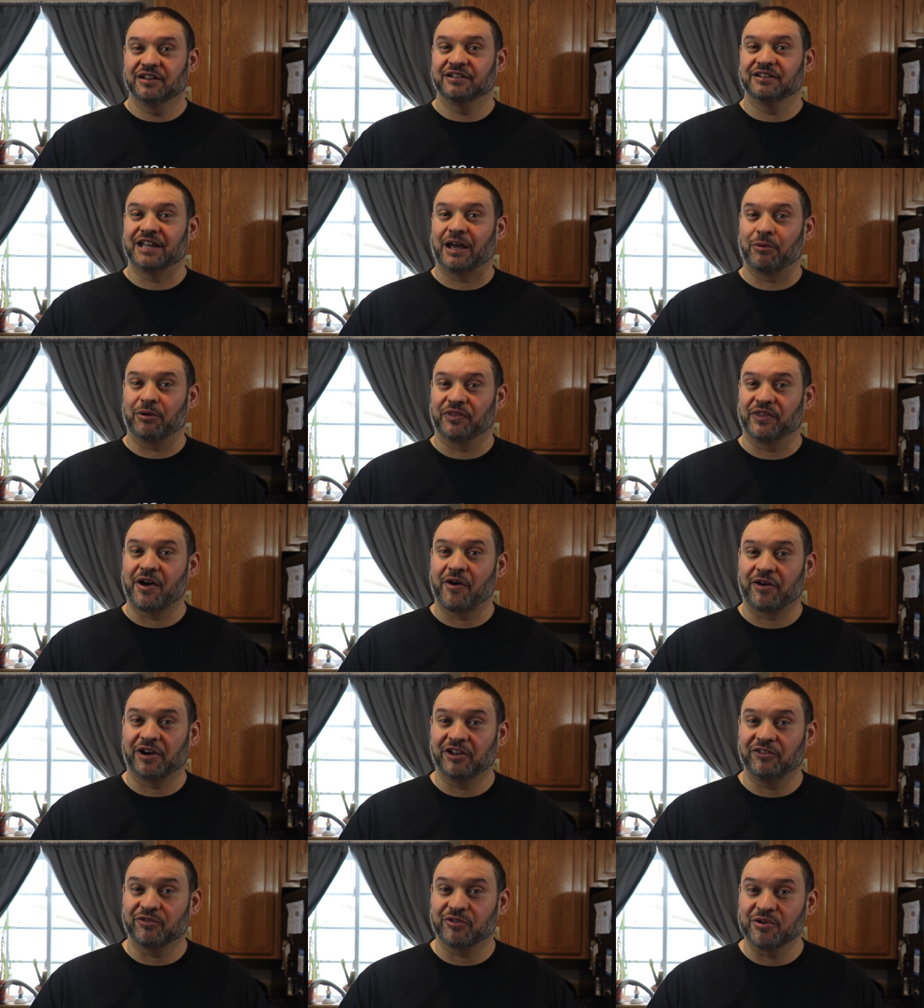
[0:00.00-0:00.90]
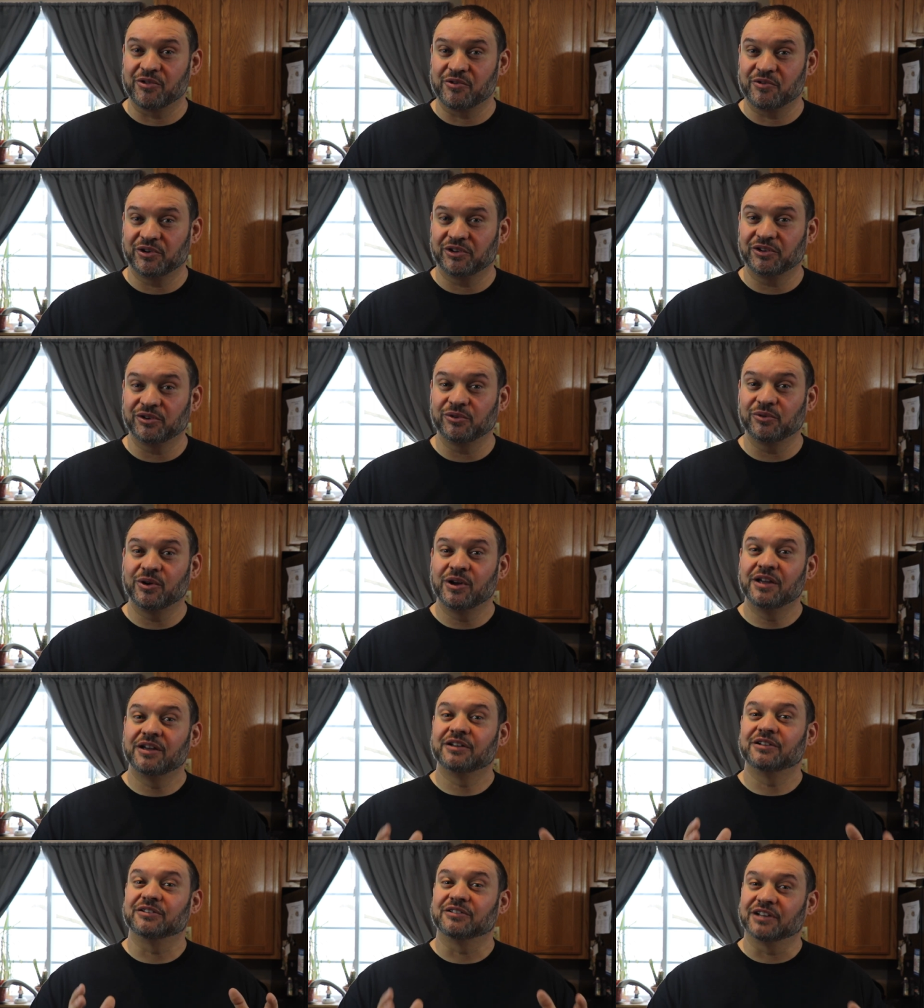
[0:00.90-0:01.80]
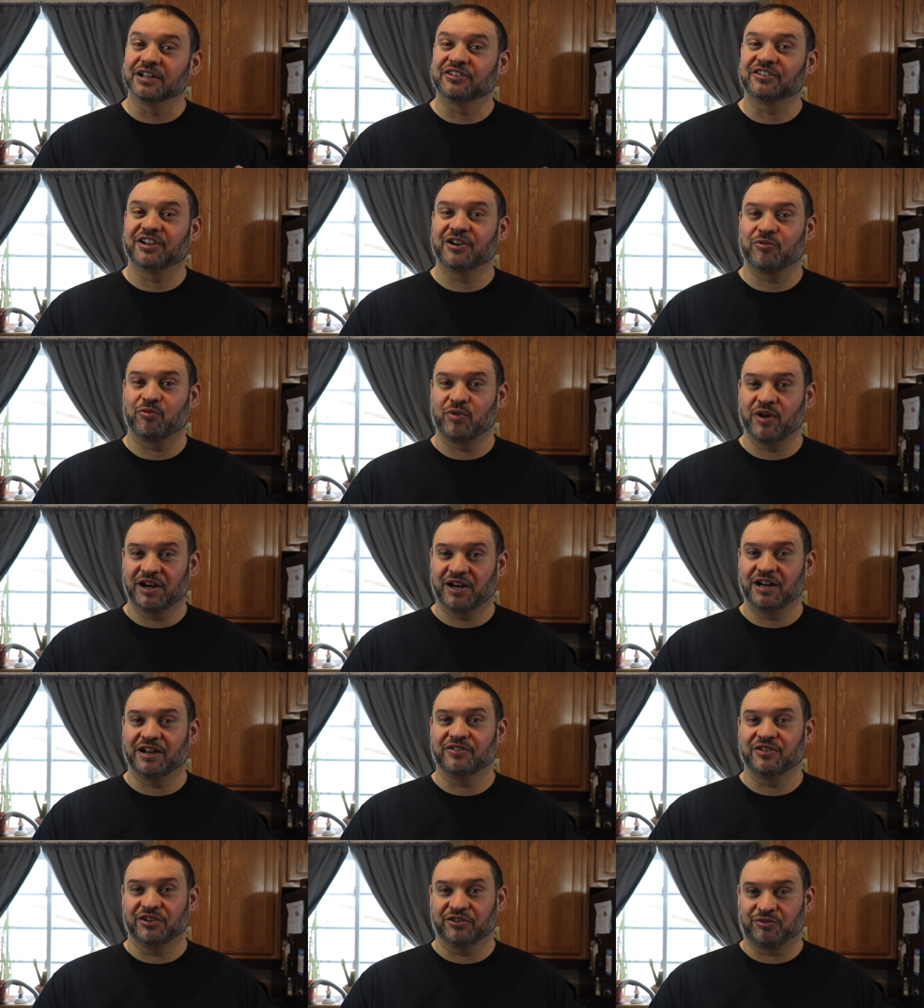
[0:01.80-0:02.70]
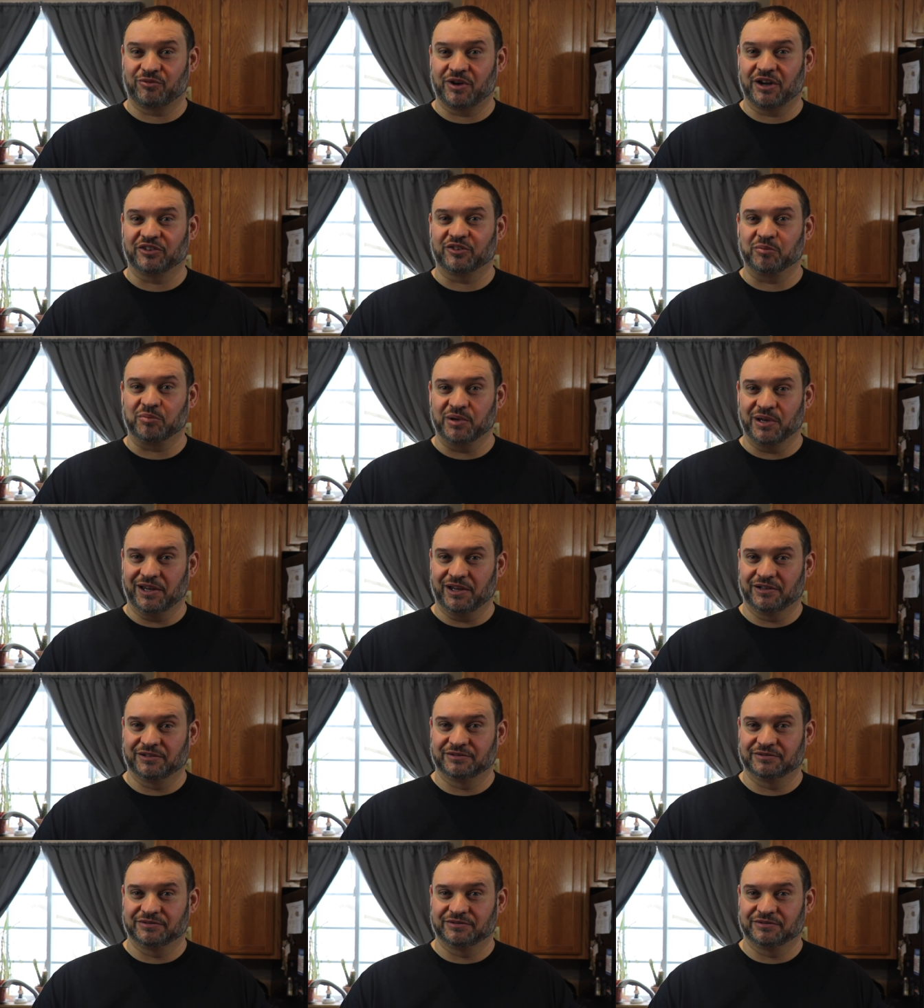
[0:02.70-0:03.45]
Now, without any further ado, let's get right into this recipe.